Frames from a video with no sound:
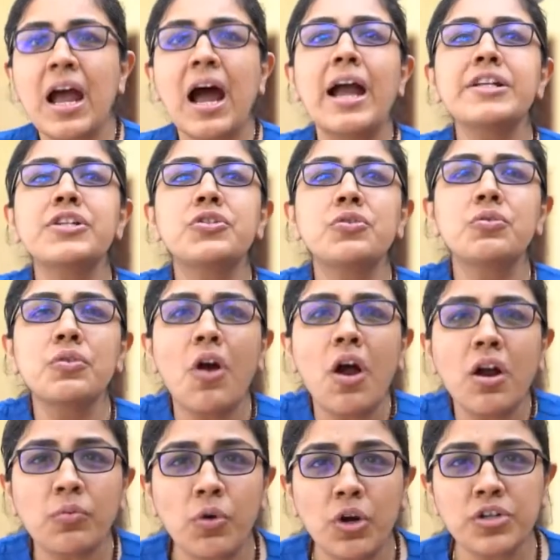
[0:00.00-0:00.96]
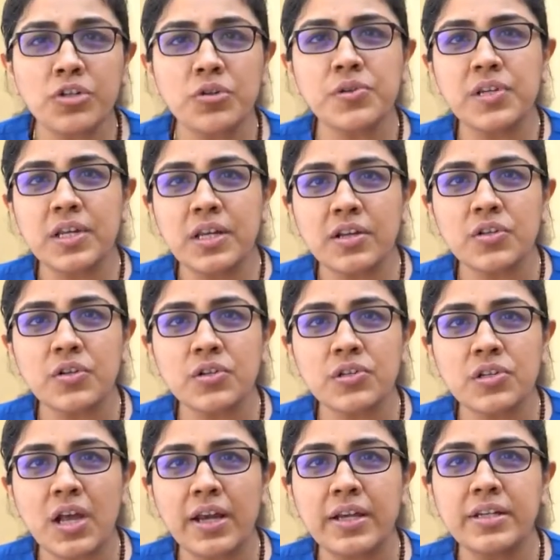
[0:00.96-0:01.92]
I do not want to see a
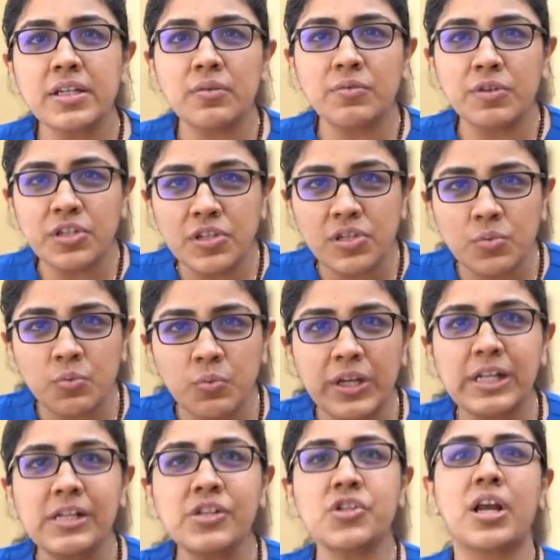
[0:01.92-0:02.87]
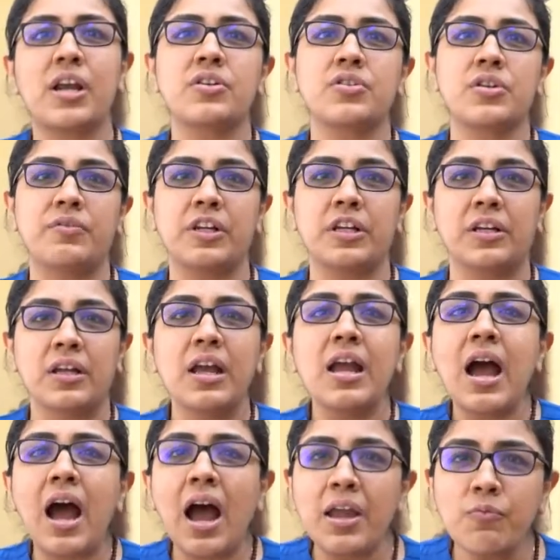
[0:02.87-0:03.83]
society which is wheelchair driven.
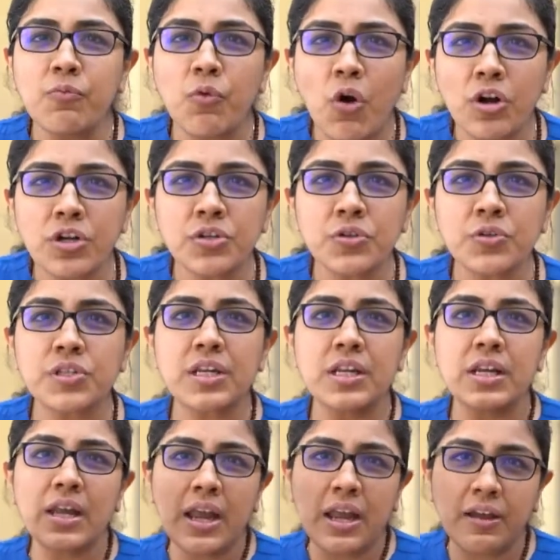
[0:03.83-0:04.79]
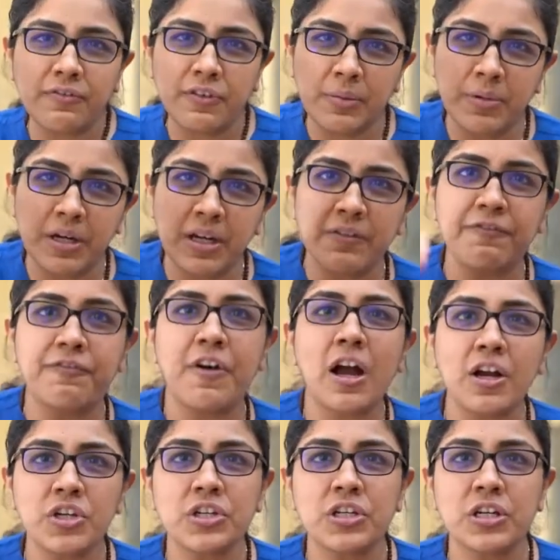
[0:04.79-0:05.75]
I want to see everybody
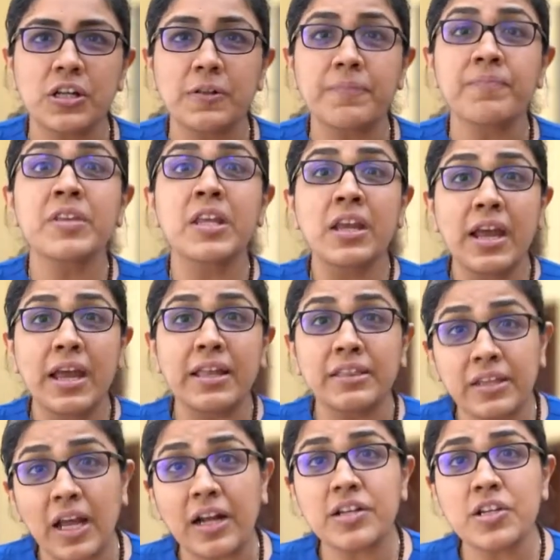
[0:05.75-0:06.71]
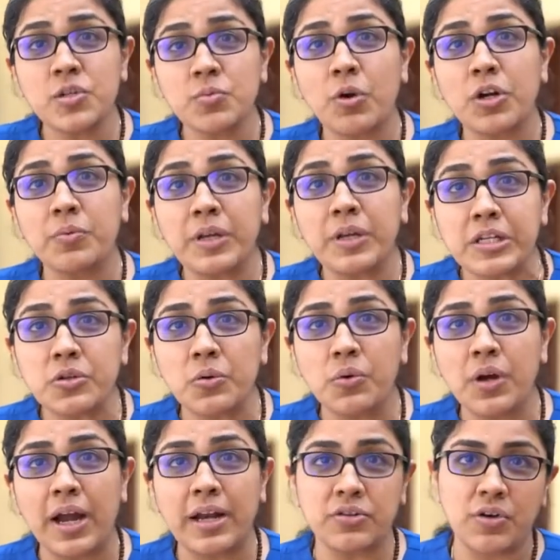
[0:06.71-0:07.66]
functional, and that is what we
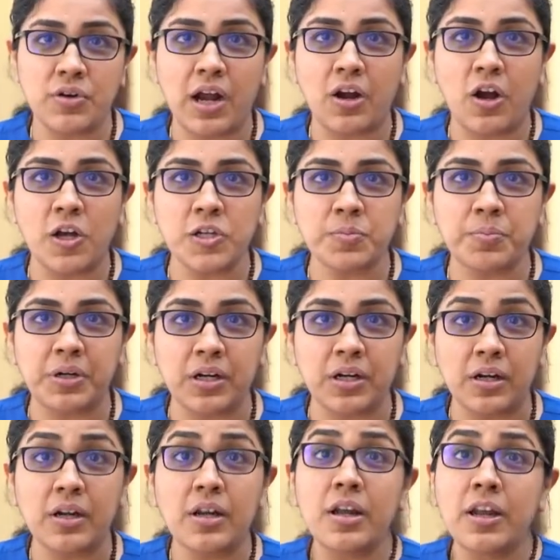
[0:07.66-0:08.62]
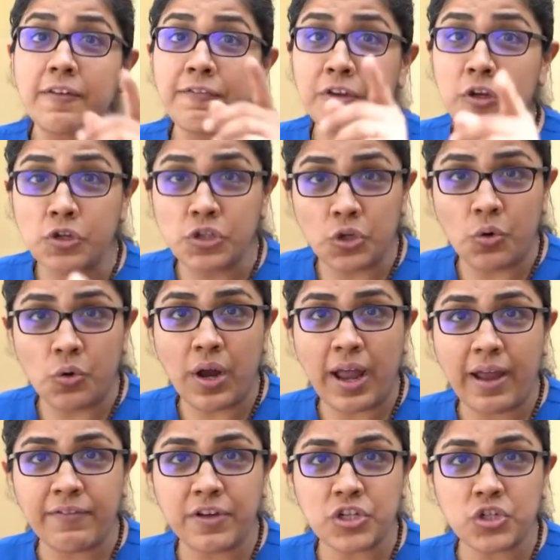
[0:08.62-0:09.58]
do at RAK Hospital. If you do
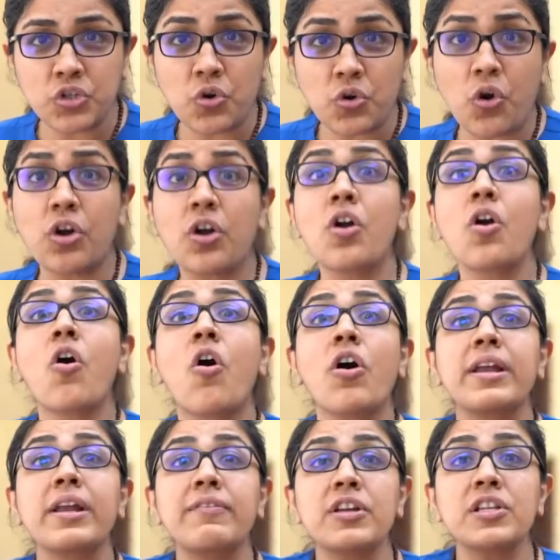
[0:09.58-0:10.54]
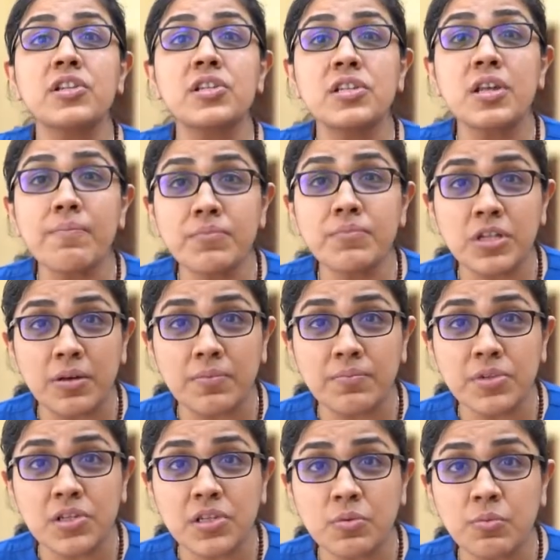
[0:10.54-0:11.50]
have a stroke or even
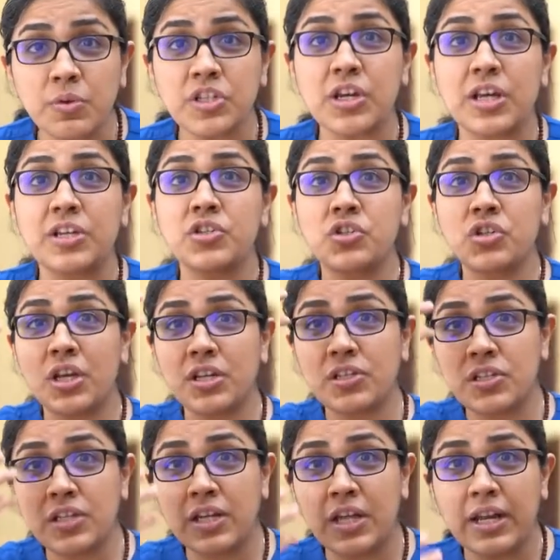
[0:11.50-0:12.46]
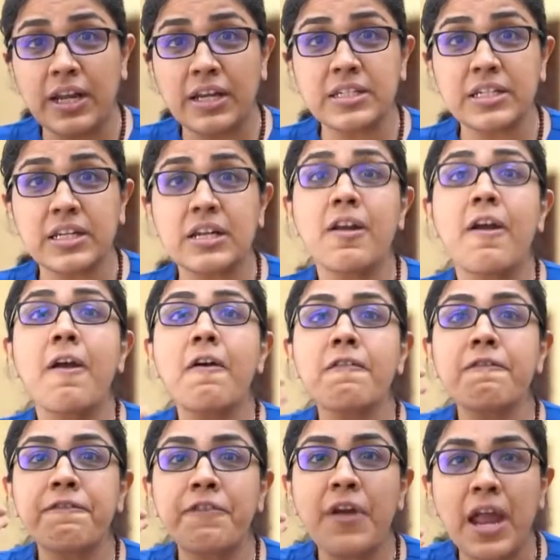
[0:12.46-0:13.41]
symptoms which I just narrated,
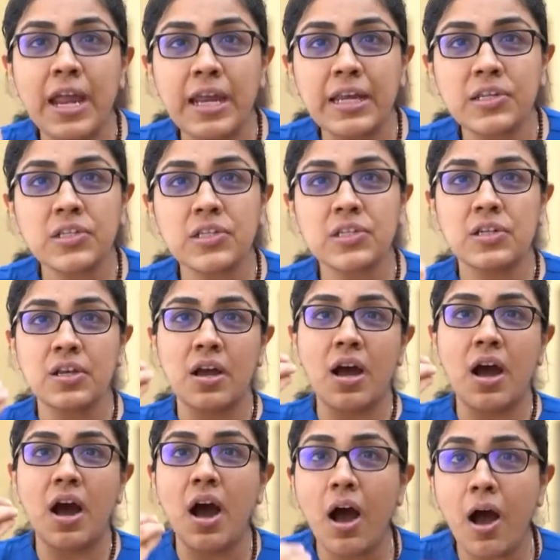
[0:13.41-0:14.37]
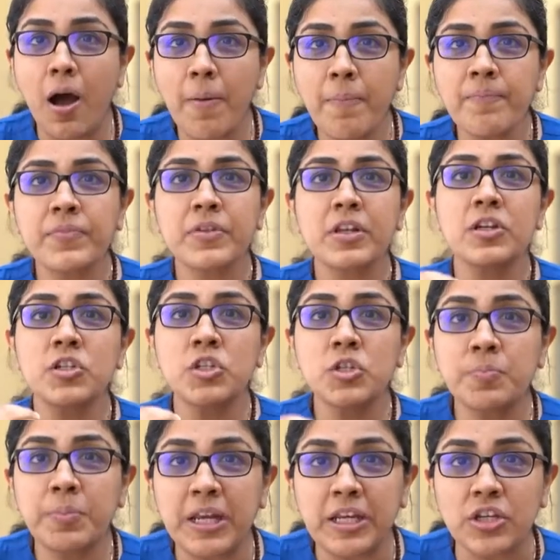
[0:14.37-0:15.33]
face, arm,
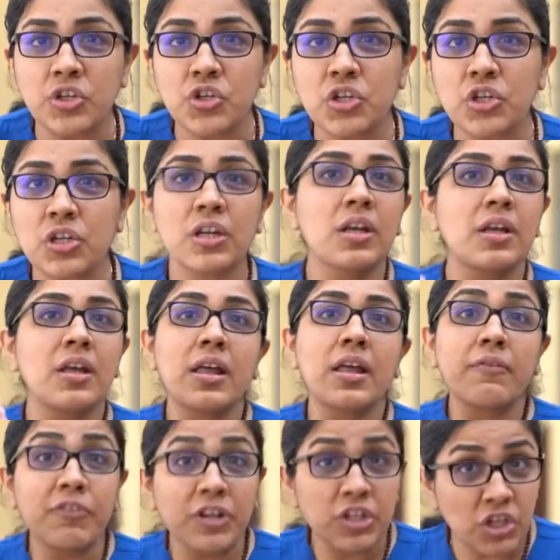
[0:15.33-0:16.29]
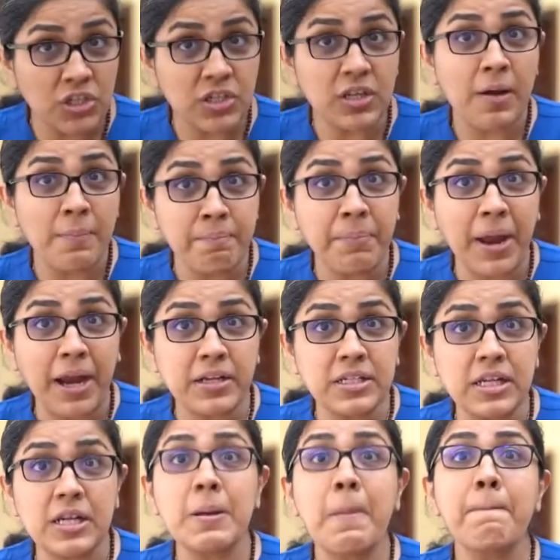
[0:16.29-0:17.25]
speech, which is
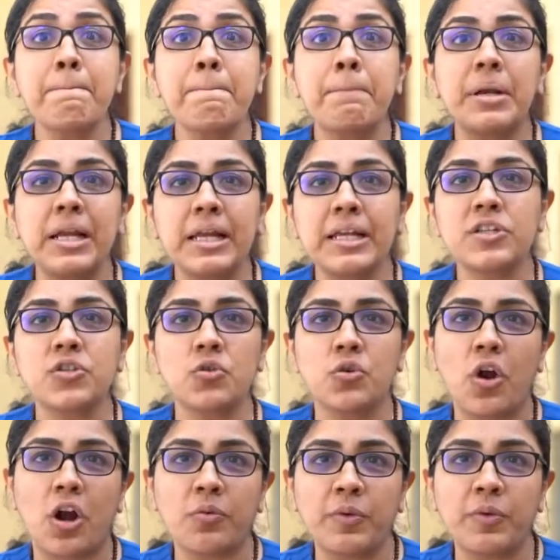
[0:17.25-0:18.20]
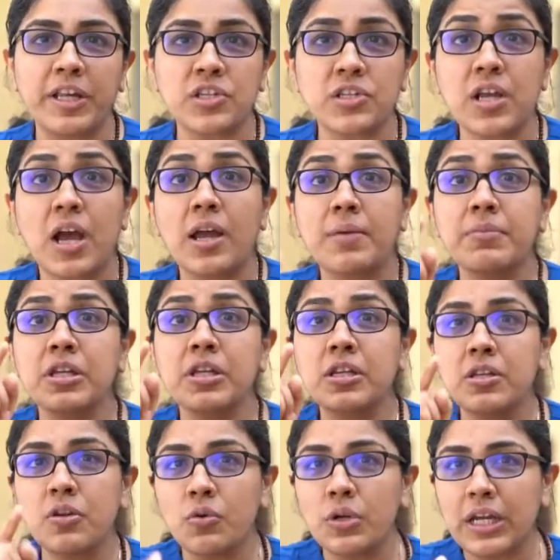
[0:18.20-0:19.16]
impacted, please do not waste time.
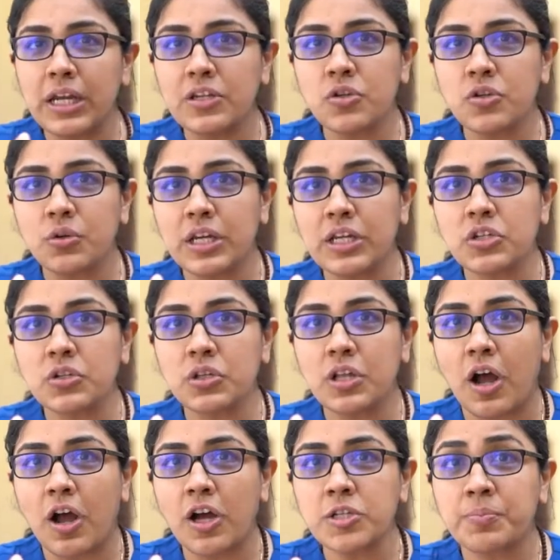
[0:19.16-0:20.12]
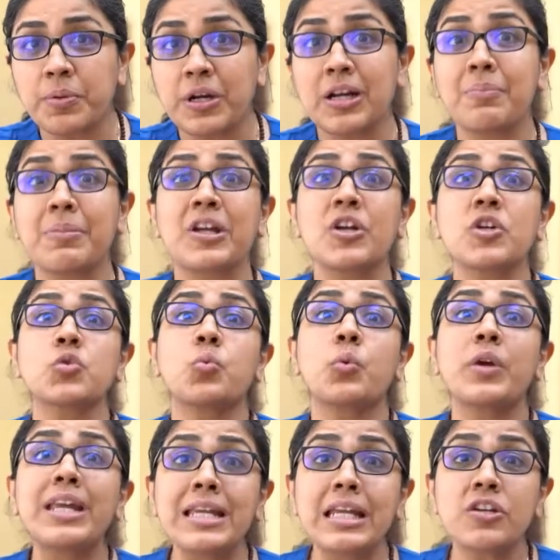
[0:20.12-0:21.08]
You need to reach to the hospital because
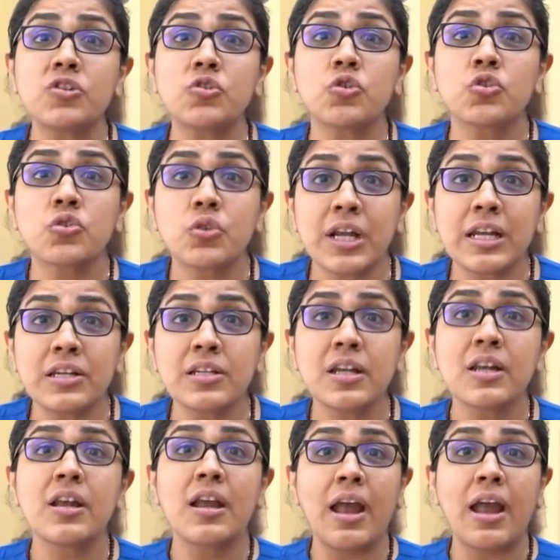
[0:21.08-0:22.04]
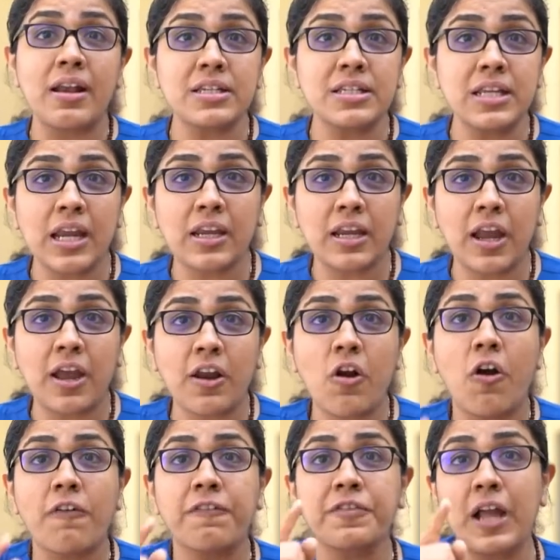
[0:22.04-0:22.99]
we need to treat and take
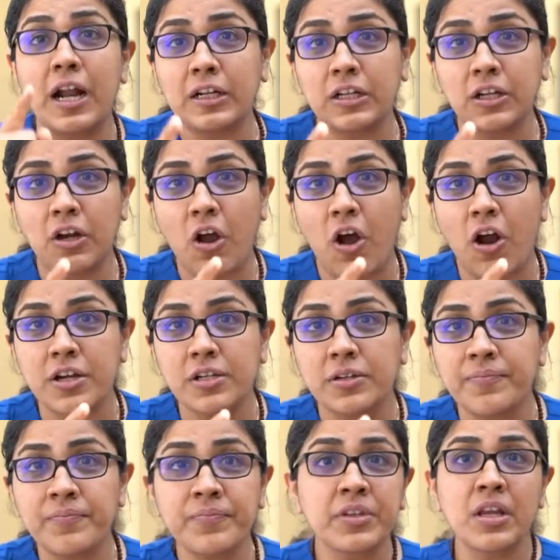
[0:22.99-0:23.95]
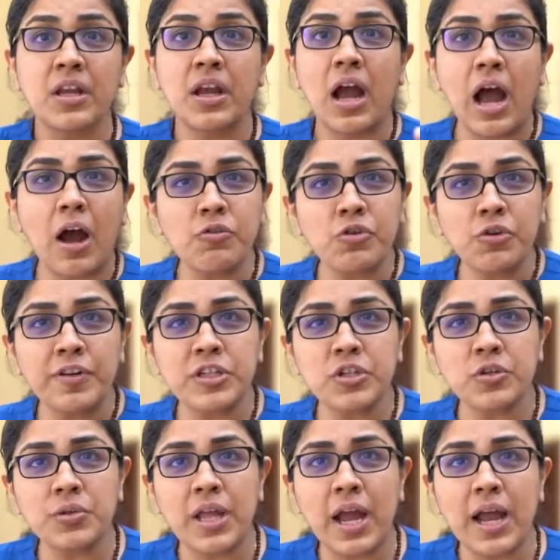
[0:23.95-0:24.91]
care of that clot. How do we
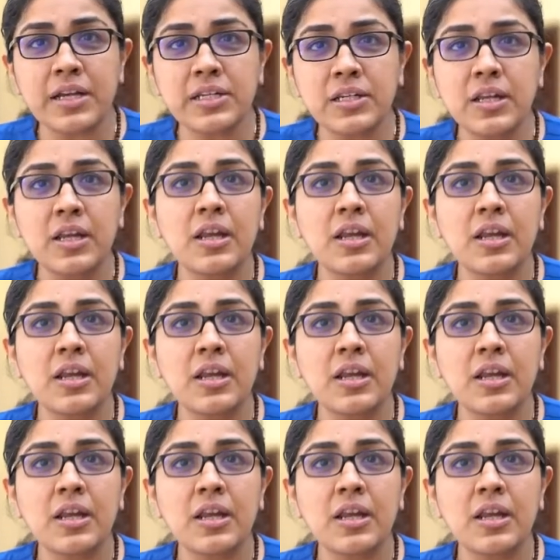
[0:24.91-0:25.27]
do that?